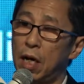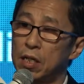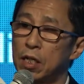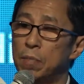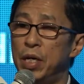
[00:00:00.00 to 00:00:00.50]

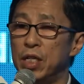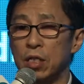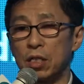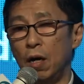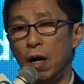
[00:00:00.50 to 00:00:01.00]
That
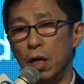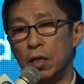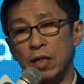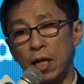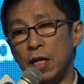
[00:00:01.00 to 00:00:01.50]
means
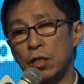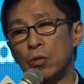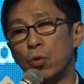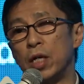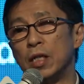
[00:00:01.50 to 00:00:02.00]

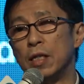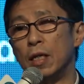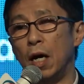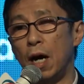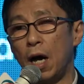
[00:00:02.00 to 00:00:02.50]
neither one
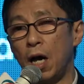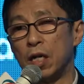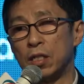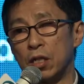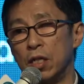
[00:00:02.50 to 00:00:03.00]

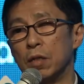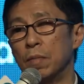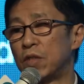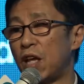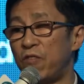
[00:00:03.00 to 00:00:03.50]
has a
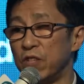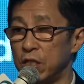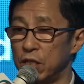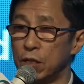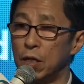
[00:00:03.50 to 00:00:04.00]

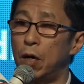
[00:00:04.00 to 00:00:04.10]
deficit,